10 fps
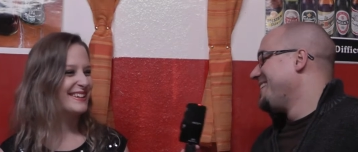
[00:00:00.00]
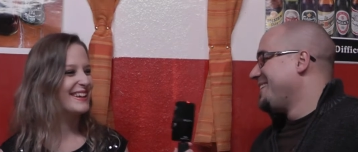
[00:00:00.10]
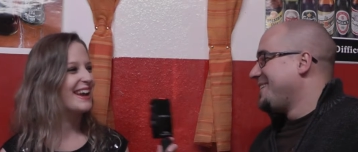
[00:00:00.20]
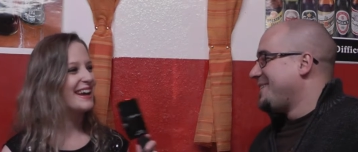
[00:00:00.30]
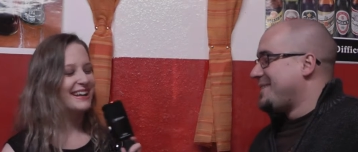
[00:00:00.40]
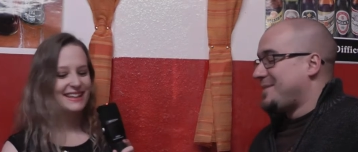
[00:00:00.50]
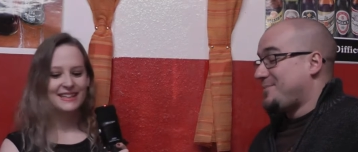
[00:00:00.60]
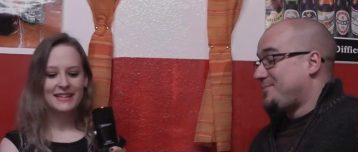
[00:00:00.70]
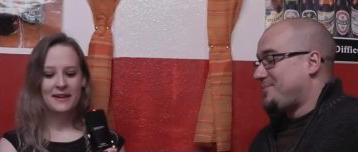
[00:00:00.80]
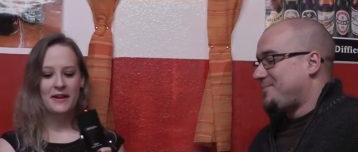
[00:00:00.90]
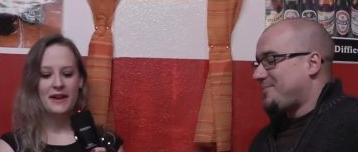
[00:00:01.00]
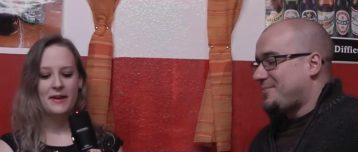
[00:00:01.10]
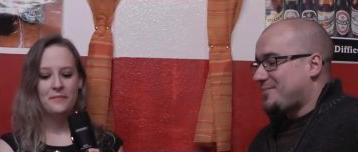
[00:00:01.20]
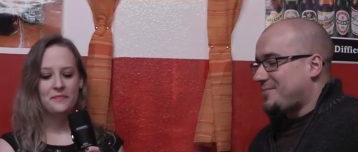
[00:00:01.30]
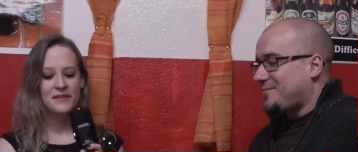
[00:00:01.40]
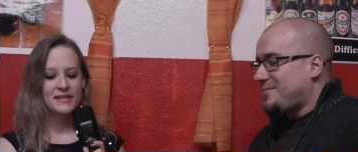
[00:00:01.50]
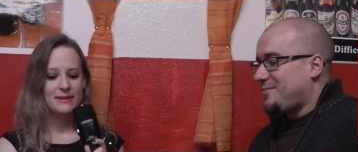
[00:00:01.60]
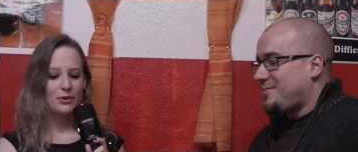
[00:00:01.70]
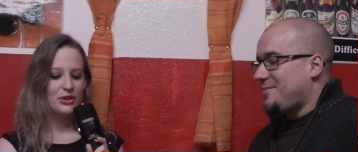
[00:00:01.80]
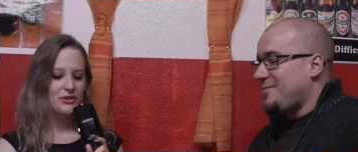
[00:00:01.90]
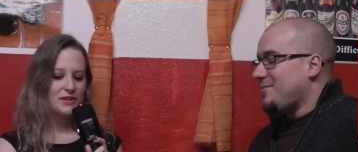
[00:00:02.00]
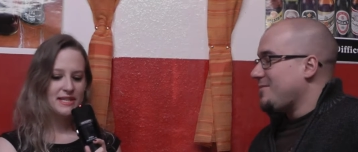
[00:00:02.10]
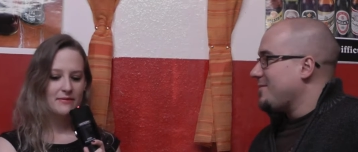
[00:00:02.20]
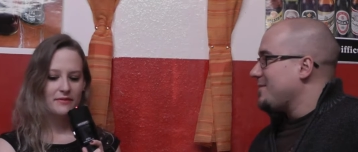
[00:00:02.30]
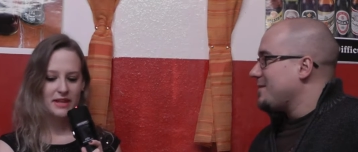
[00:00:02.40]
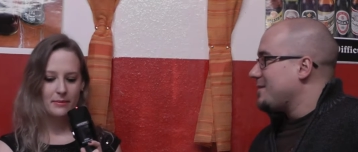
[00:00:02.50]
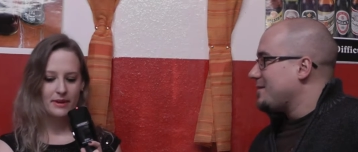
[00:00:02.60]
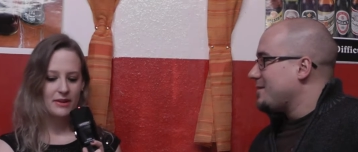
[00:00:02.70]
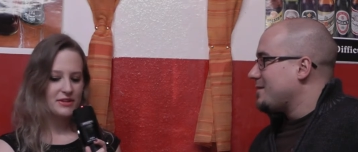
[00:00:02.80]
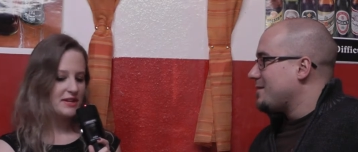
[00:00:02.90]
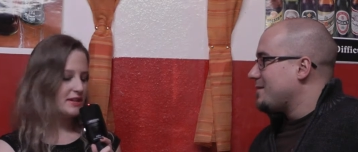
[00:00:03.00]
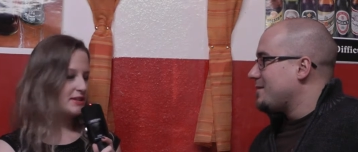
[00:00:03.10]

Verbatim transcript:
Speaker 1: okay. Um, Simone told something about an